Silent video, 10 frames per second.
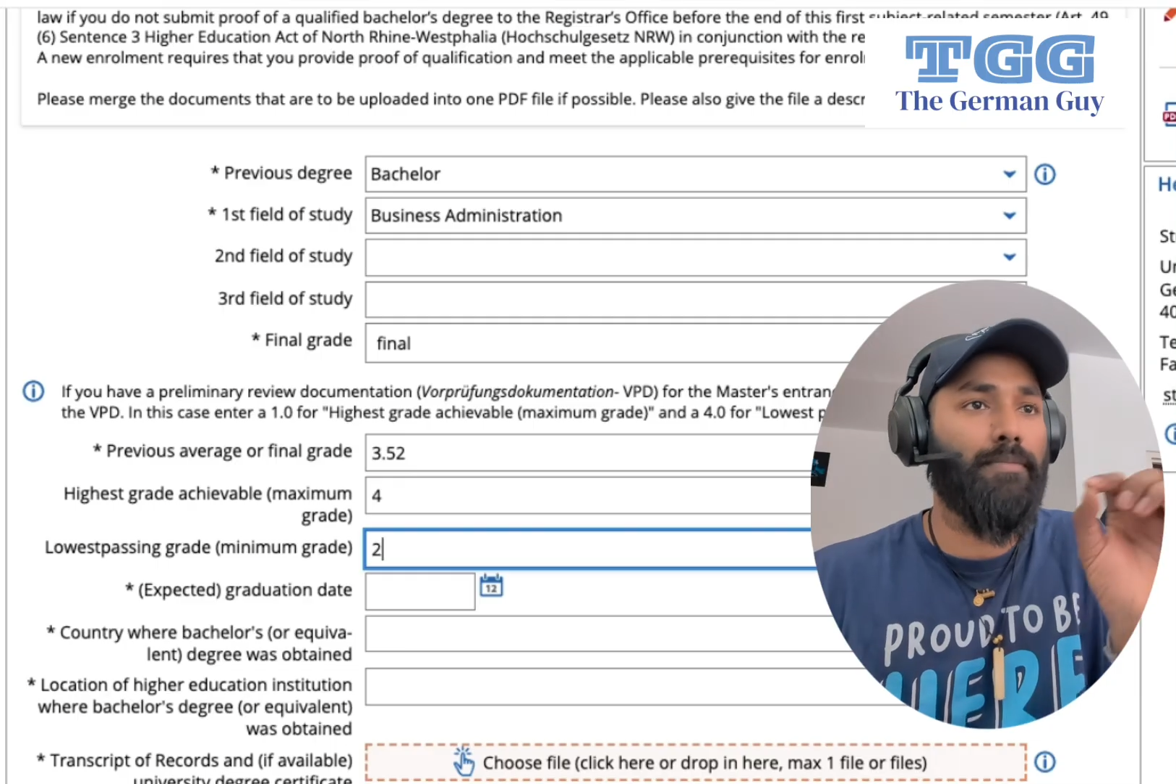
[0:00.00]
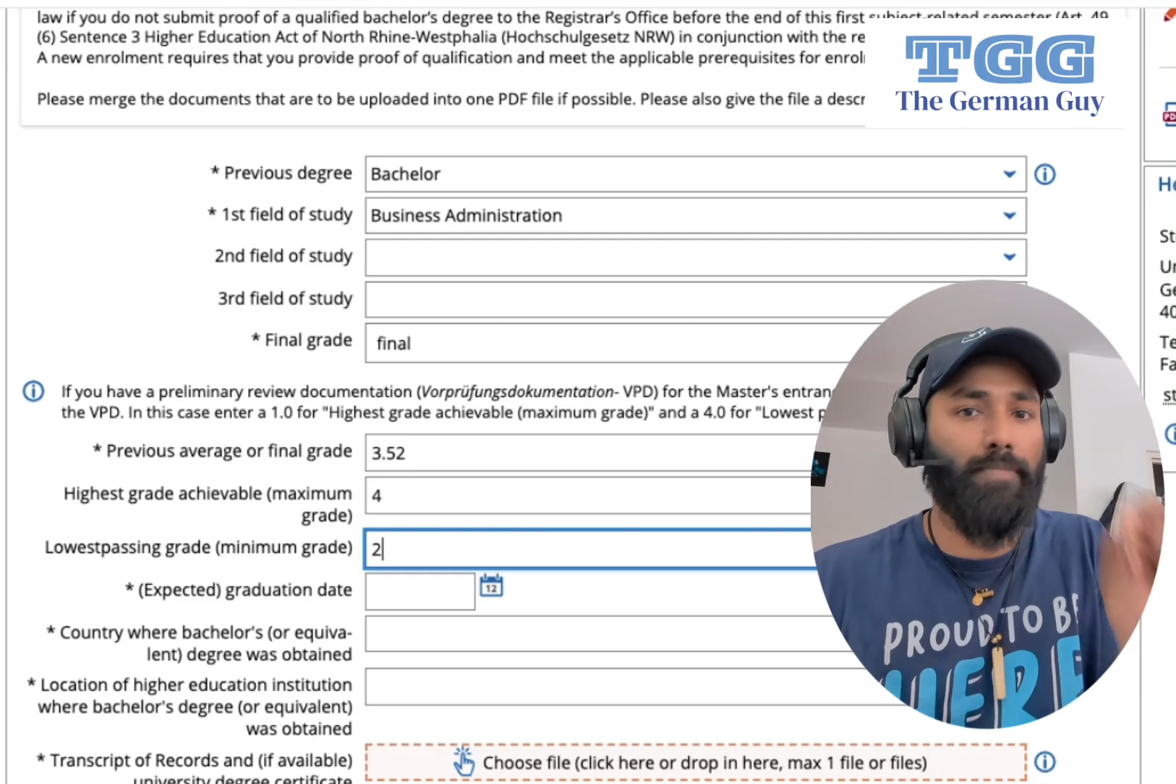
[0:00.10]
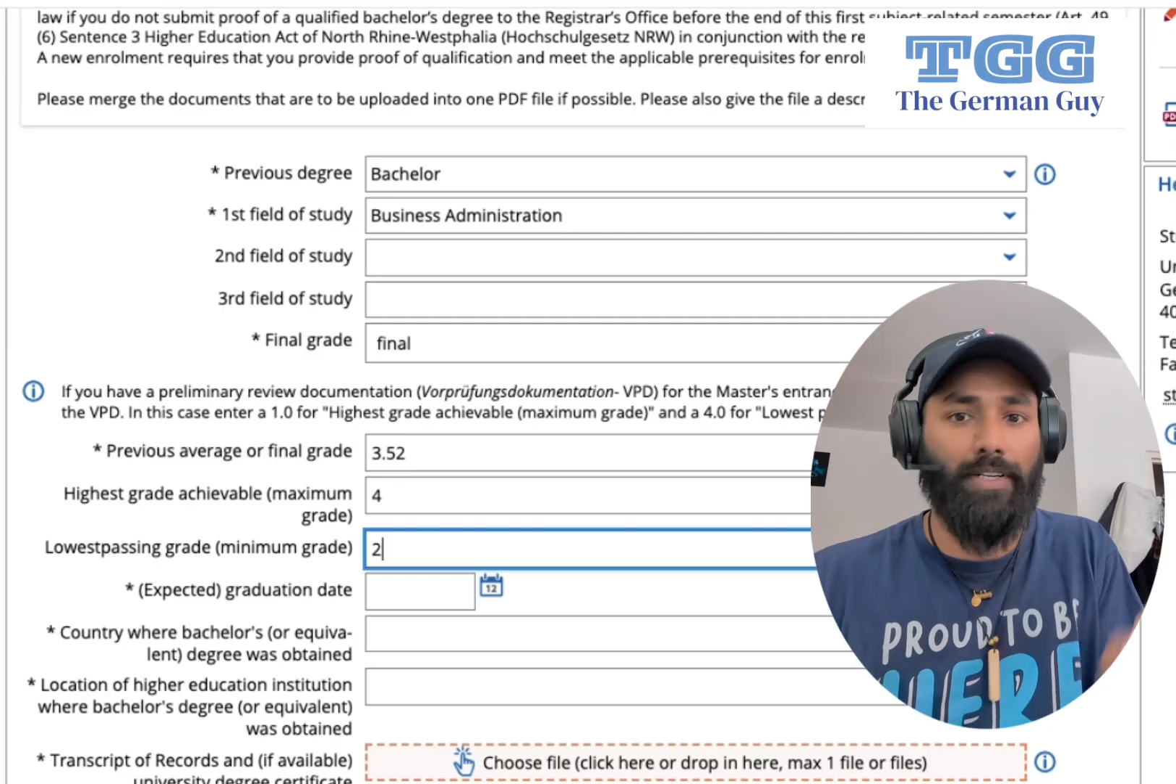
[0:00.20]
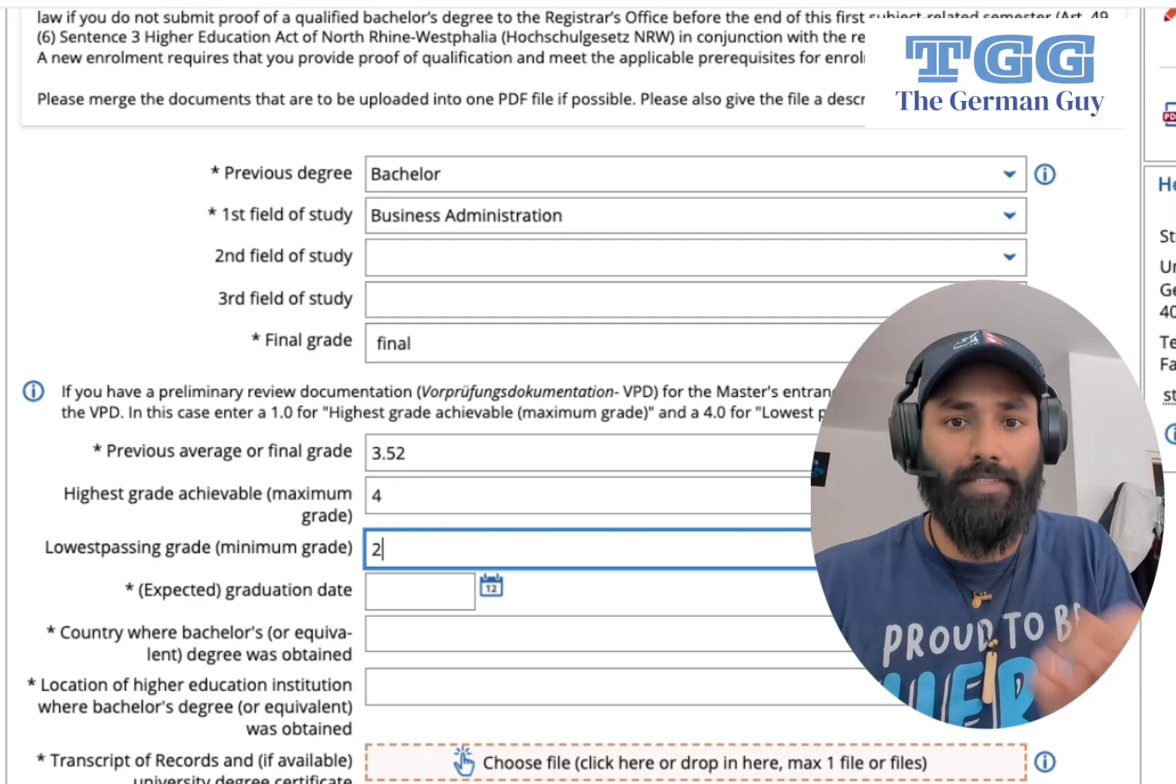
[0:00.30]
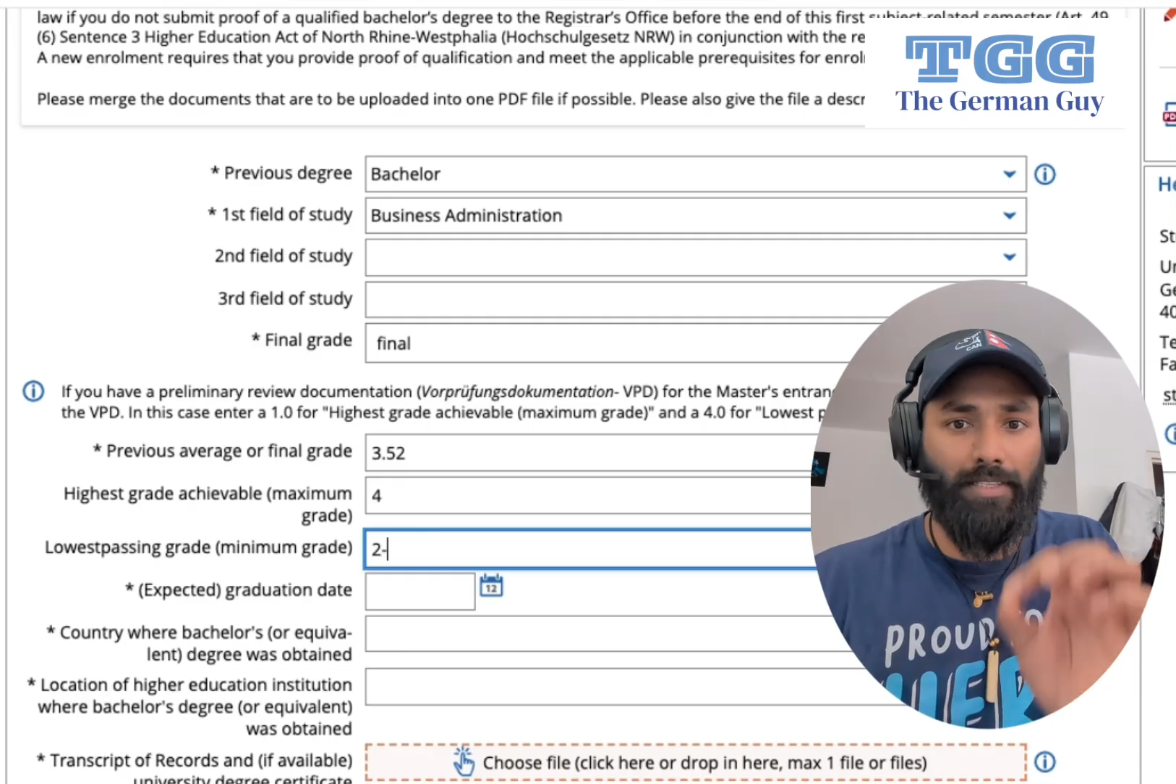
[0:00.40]

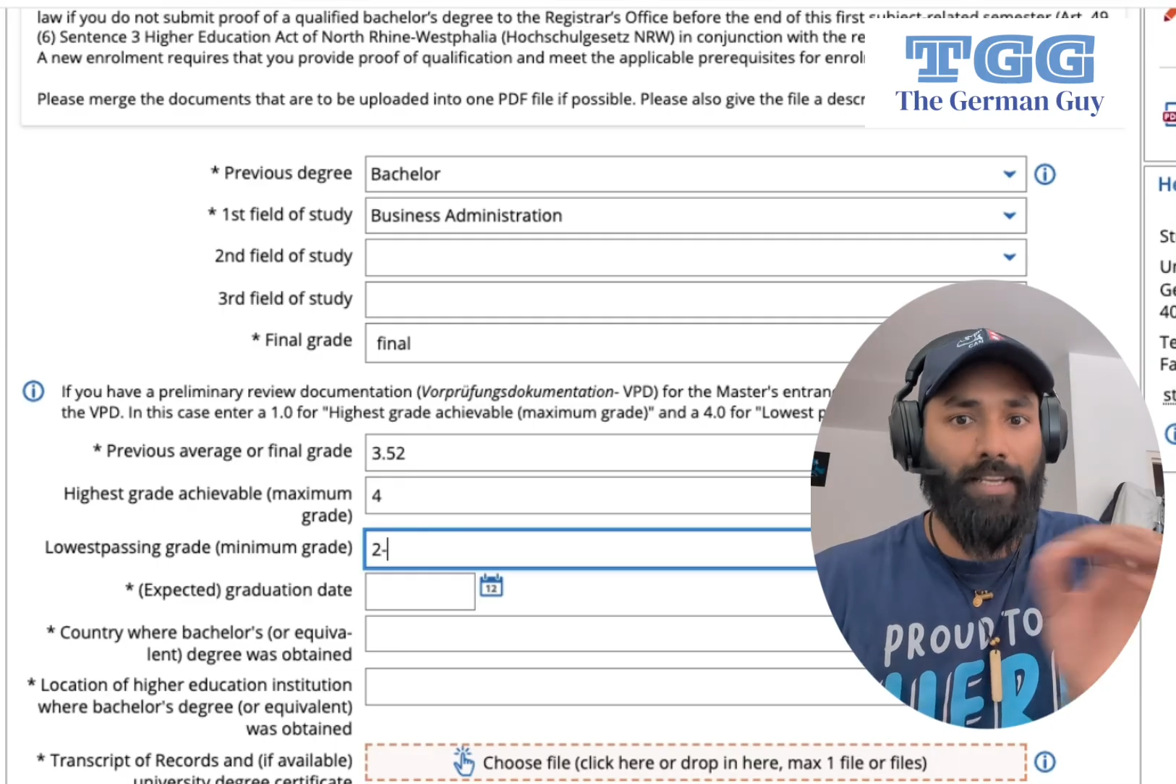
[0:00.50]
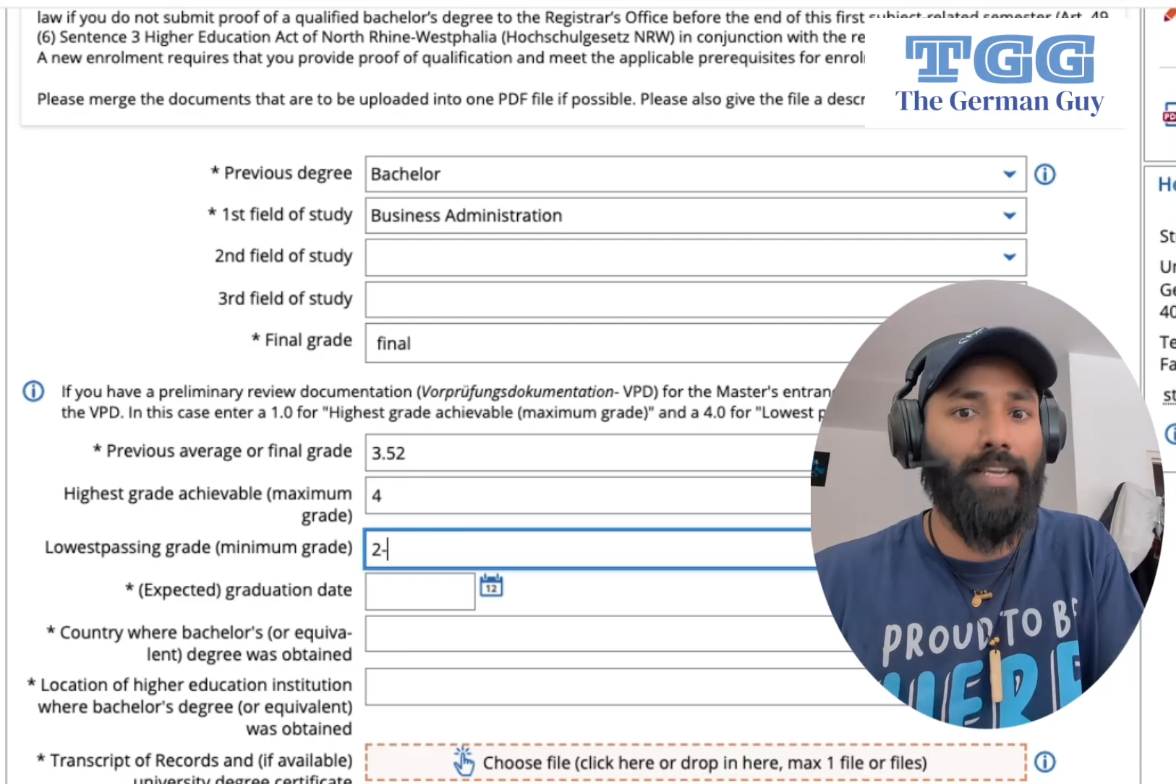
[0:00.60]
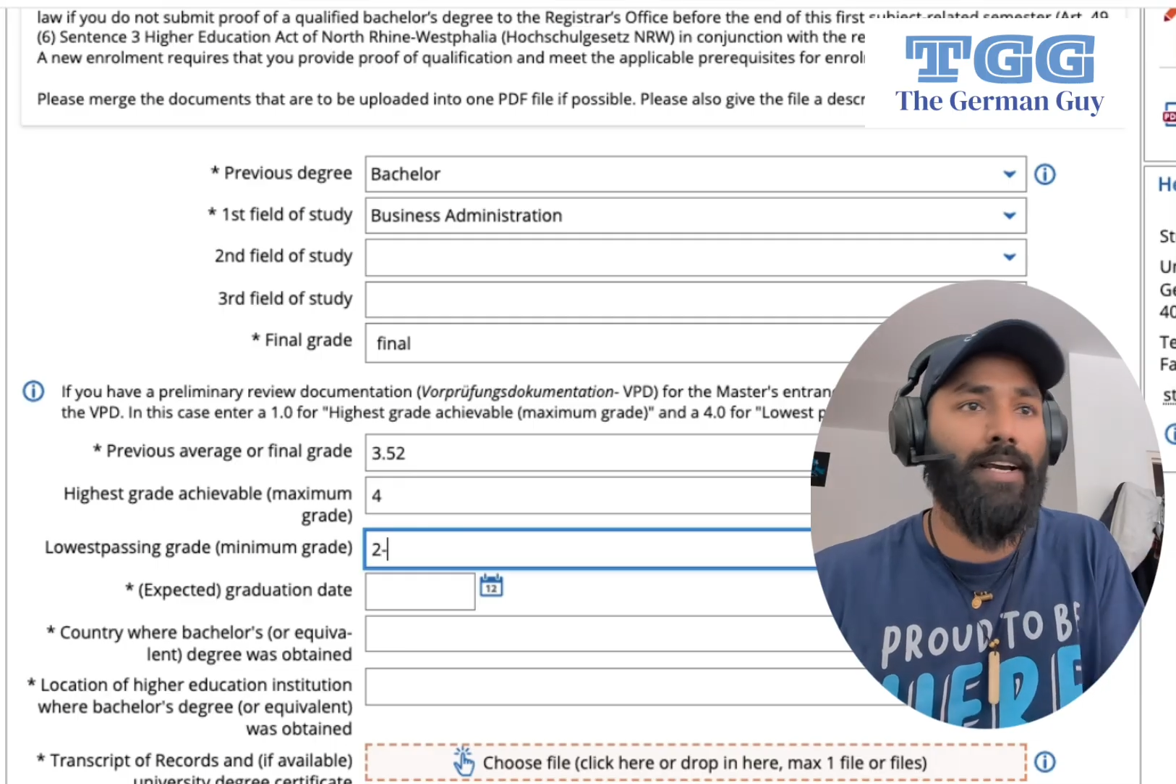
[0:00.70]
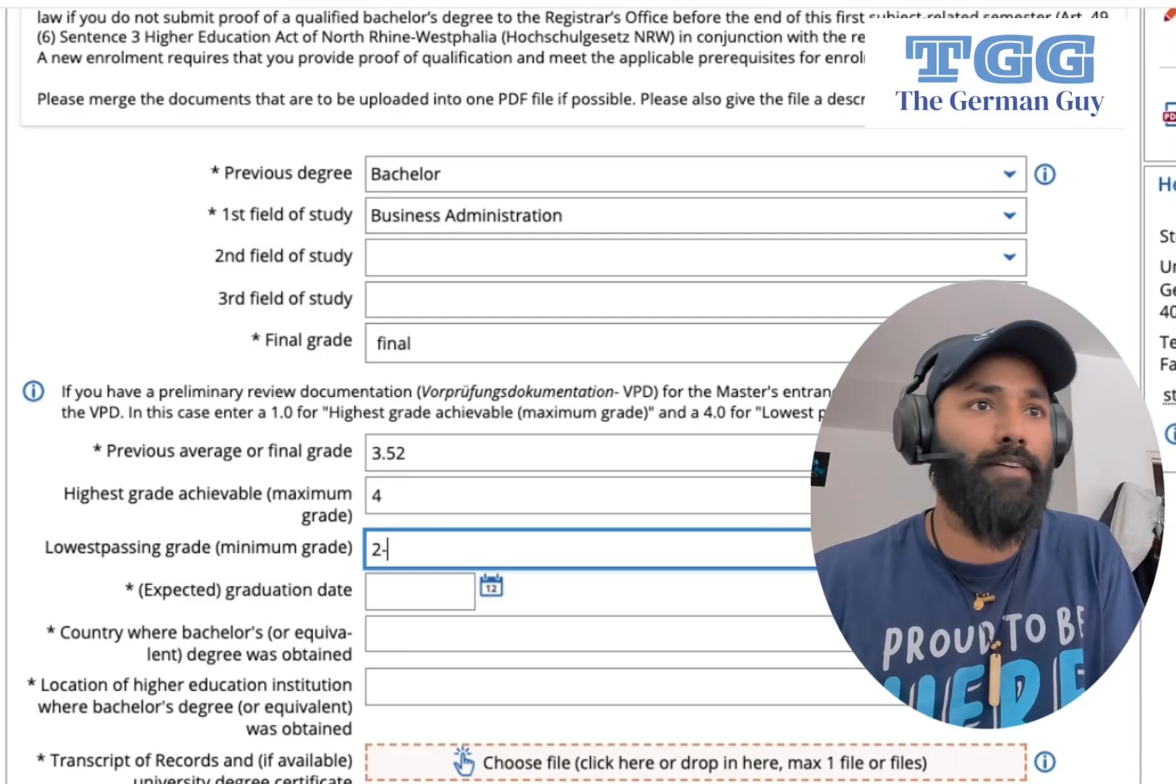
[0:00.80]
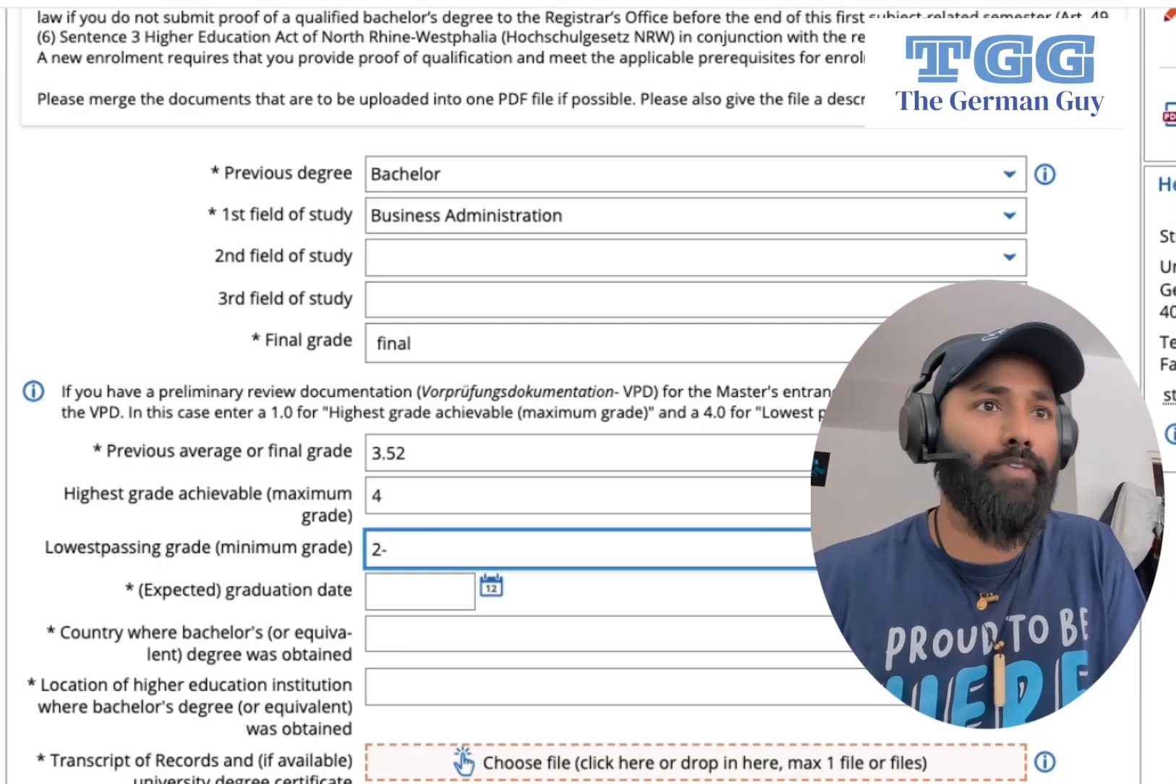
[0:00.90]
But
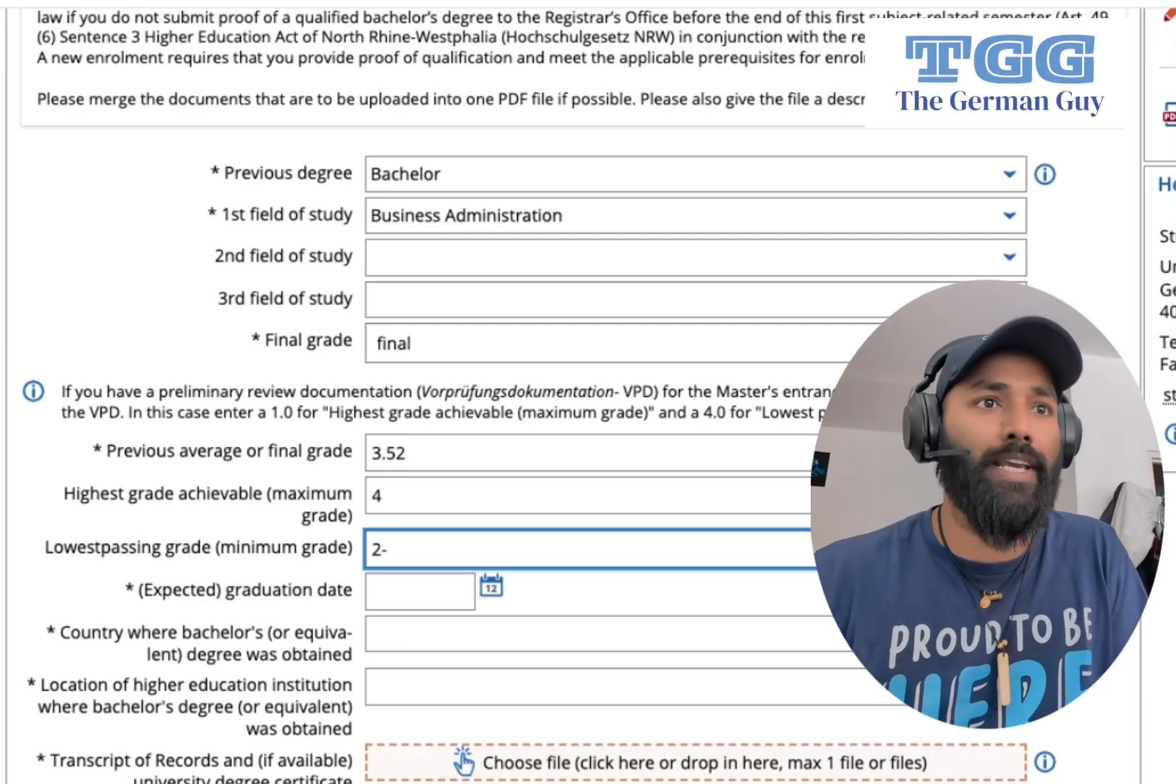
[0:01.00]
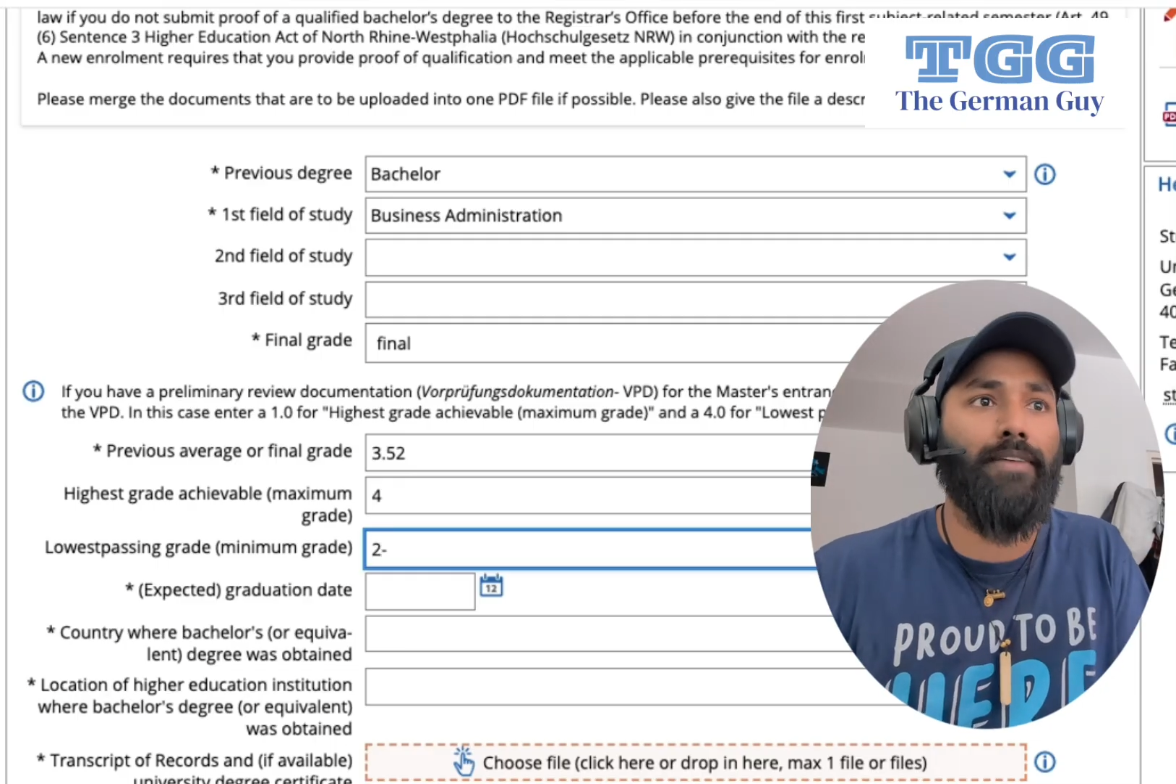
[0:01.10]
here we